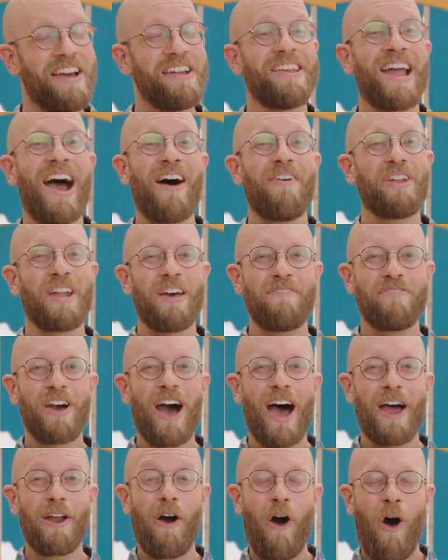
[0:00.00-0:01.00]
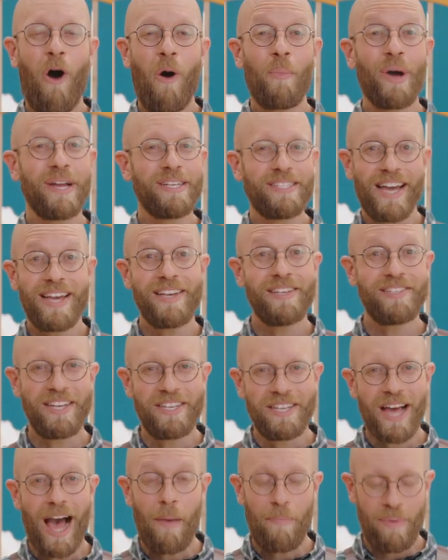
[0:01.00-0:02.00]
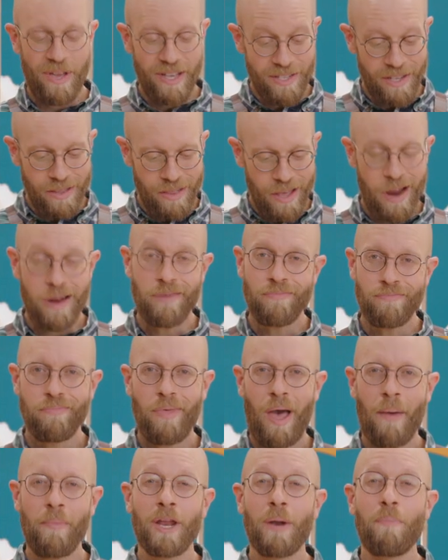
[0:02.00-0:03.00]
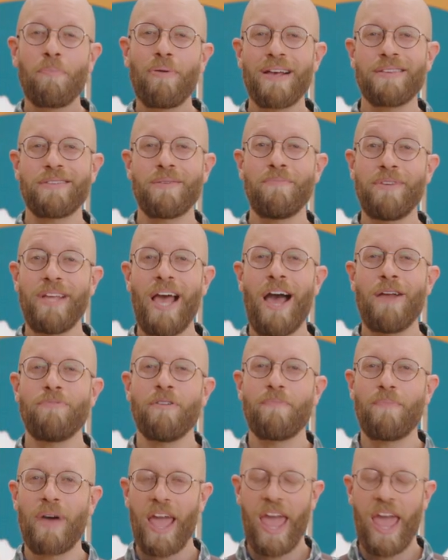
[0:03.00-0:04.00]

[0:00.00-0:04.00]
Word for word: Now that I've got all my tasty toppings in there, I'm gonna press them down with my